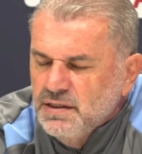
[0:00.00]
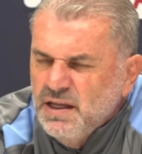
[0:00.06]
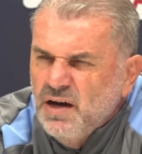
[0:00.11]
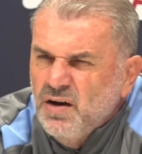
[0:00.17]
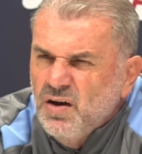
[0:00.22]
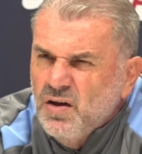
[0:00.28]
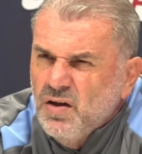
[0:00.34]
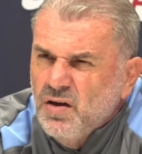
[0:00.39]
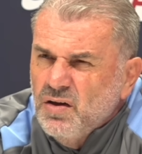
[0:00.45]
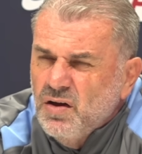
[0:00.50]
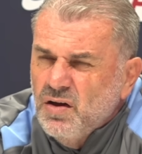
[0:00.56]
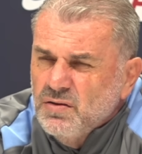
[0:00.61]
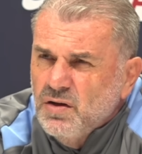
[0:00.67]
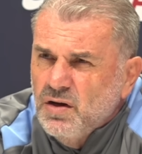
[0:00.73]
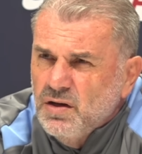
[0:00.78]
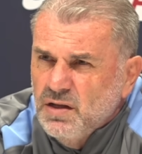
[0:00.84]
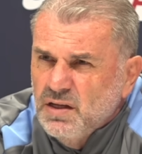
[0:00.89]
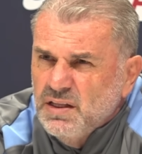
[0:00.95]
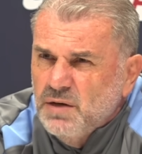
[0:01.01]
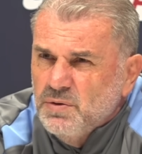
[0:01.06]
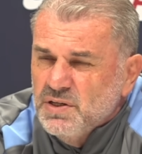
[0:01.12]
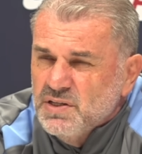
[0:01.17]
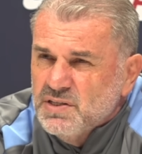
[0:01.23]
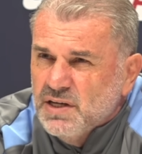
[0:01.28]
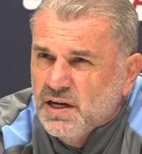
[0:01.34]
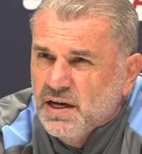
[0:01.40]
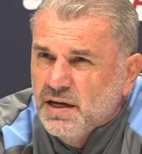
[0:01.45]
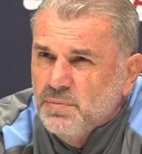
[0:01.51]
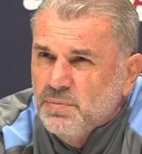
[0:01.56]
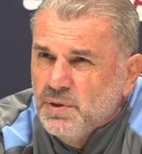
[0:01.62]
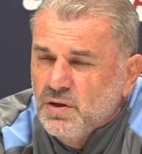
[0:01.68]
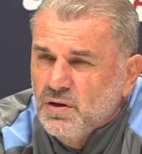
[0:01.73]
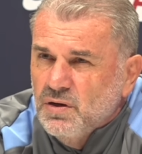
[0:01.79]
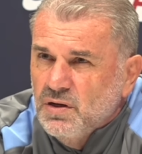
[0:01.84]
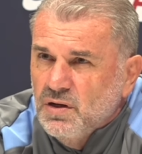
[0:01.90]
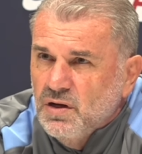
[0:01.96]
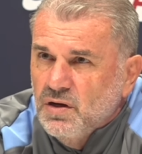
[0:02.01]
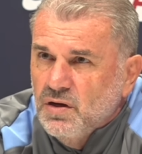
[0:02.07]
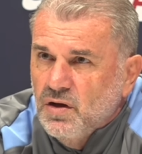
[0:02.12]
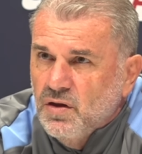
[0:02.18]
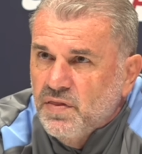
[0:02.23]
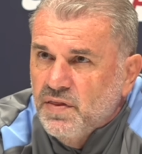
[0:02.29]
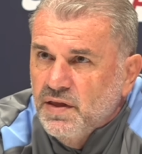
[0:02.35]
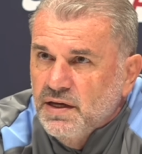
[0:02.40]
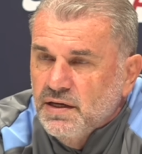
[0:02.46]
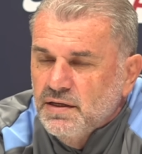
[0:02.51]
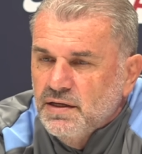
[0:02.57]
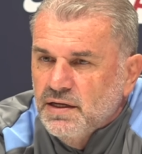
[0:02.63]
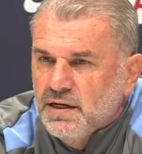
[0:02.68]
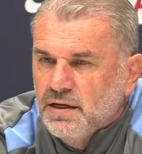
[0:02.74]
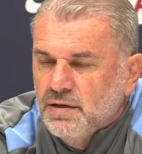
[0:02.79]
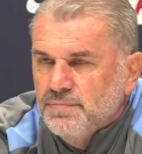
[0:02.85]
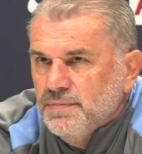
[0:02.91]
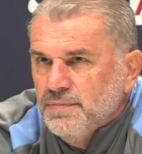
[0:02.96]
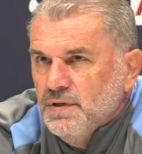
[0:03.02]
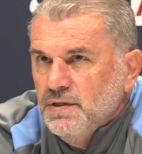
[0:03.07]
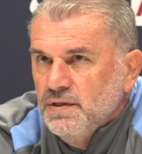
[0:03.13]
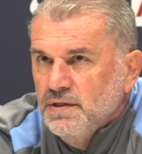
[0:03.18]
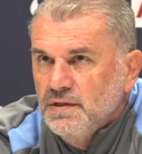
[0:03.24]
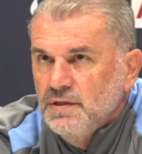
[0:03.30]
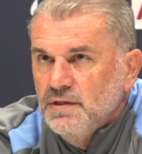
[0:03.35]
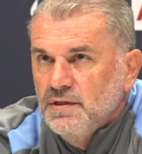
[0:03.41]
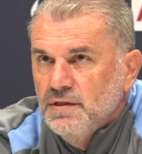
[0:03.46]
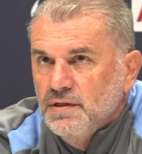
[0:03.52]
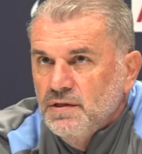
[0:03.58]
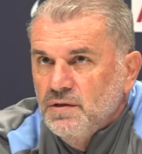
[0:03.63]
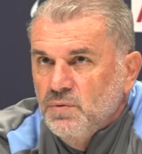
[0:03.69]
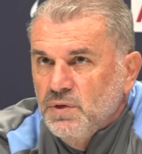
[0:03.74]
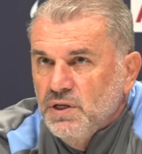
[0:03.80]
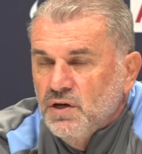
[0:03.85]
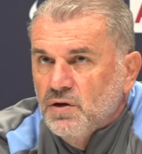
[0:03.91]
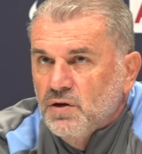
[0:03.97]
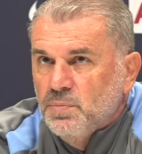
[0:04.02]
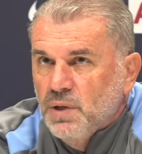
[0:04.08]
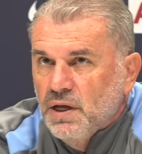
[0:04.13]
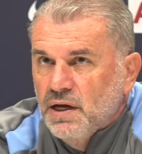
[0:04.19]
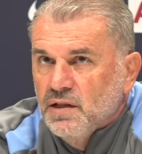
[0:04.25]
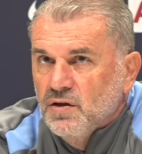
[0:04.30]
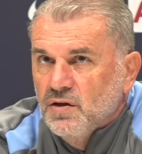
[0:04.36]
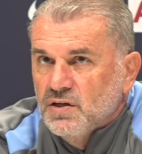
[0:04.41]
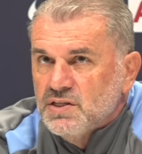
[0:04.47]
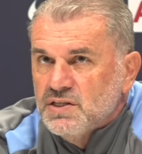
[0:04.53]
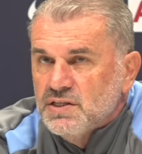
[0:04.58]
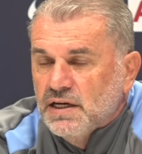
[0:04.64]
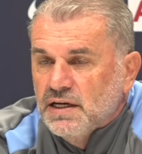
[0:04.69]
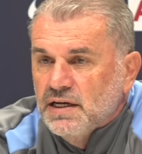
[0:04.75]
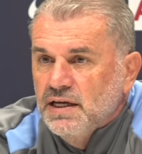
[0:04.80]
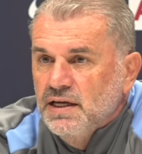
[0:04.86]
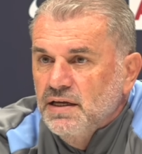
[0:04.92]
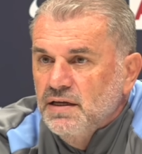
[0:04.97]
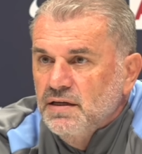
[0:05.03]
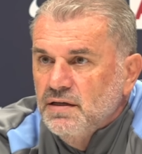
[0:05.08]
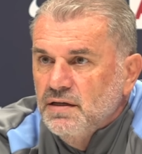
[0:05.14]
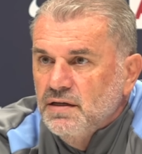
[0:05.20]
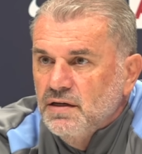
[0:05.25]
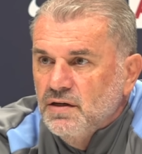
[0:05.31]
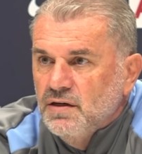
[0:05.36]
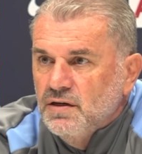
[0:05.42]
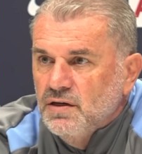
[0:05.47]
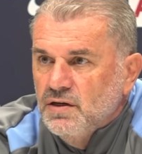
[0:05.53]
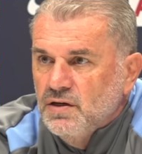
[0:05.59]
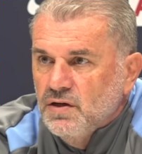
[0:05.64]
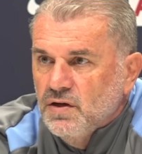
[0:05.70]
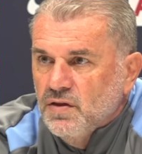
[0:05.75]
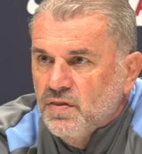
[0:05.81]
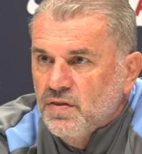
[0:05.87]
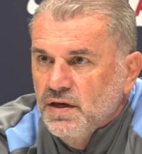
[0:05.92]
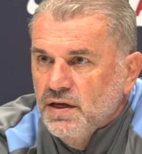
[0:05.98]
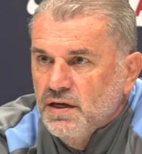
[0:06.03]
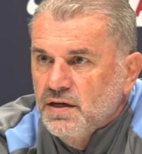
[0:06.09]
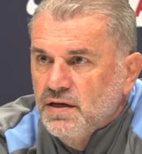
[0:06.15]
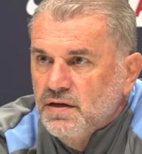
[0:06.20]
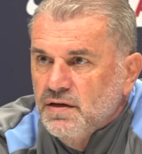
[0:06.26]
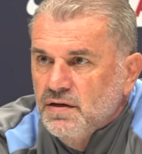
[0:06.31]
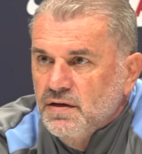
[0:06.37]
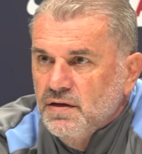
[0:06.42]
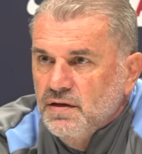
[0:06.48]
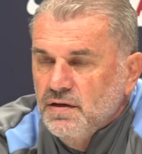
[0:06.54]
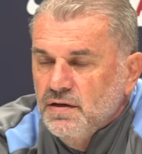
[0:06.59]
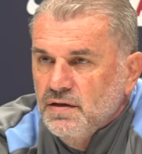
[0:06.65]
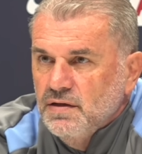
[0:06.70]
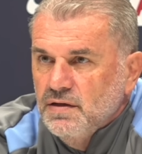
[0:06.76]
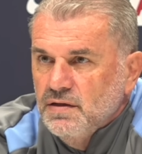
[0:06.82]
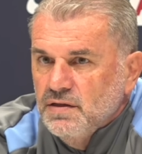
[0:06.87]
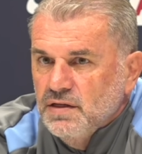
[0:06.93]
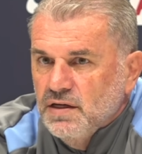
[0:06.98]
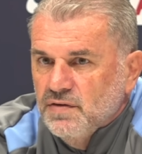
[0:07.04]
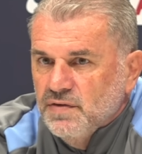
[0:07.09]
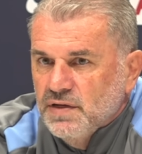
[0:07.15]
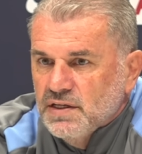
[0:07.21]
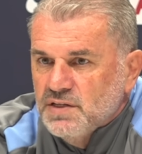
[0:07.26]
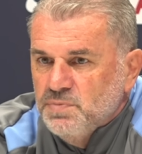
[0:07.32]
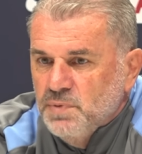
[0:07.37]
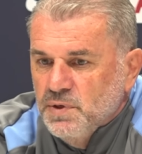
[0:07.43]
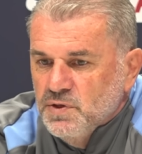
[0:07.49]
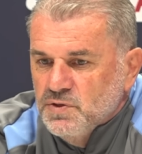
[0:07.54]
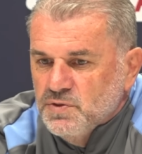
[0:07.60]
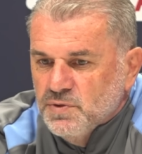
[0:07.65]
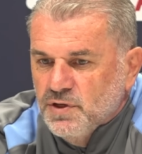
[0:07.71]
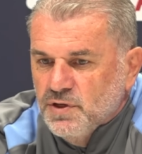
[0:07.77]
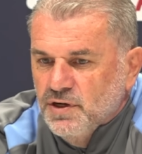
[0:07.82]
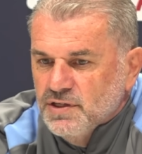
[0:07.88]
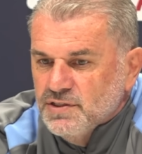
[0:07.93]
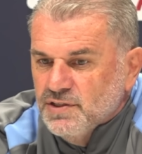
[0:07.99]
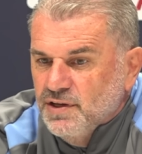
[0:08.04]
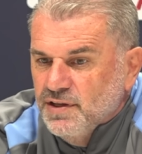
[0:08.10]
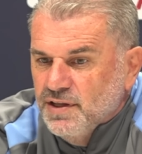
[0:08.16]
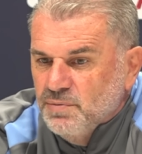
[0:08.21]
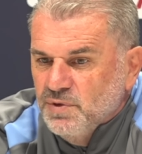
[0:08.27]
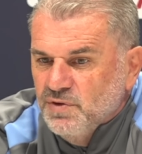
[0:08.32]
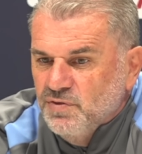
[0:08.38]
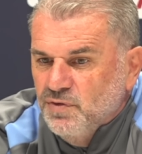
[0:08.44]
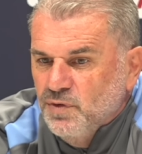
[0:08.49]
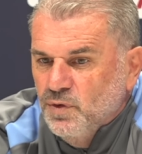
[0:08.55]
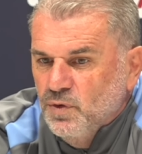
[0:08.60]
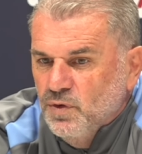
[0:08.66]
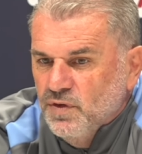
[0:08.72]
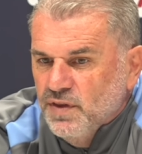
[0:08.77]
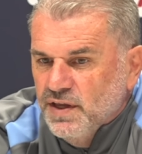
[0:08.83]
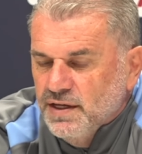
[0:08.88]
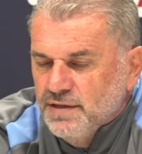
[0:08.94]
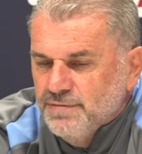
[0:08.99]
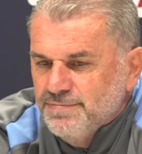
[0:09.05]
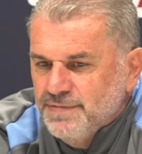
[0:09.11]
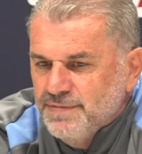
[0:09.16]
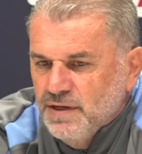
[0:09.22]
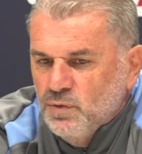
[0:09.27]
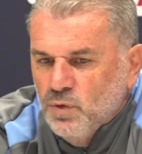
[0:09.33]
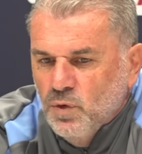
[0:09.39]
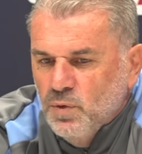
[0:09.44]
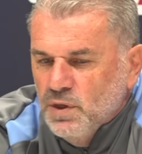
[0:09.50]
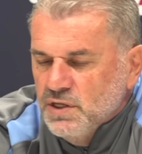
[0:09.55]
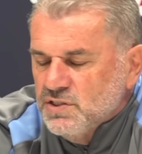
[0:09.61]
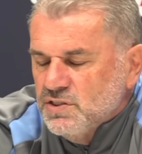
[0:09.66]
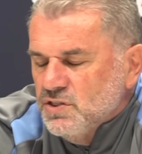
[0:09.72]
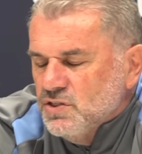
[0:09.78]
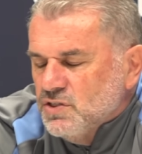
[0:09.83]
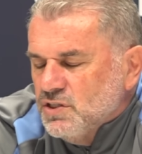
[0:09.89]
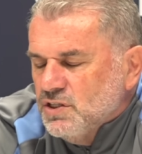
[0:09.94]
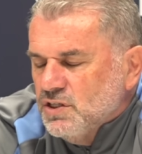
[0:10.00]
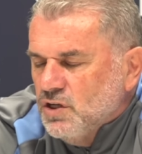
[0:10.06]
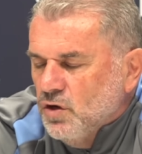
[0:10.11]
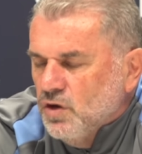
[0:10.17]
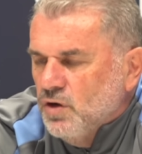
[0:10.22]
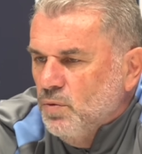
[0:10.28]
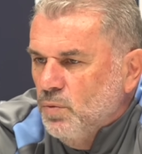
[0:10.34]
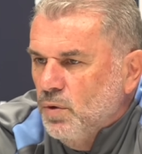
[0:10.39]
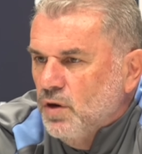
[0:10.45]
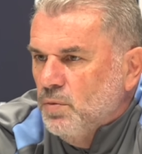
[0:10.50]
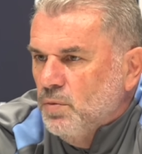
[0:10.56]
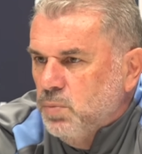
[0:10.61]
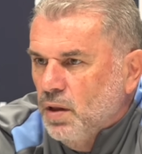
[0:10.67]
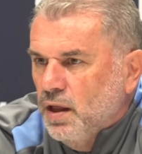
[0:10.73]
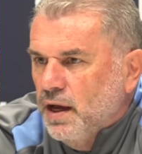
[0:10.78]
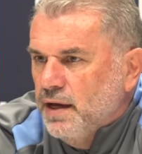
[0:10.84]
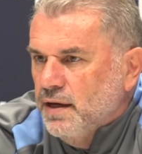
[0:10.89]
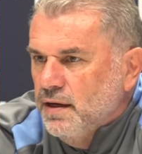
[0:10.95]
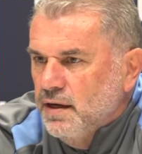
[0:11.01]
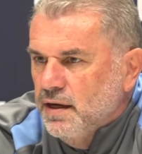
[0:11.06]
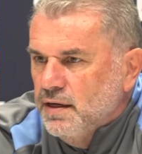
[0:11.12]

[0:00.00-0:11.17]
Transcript: No, I know what you're saying, but I think, you know, when you've got a player like Sonny, I think, you know, I've had experience with guys like that before. They're always just going to want to play.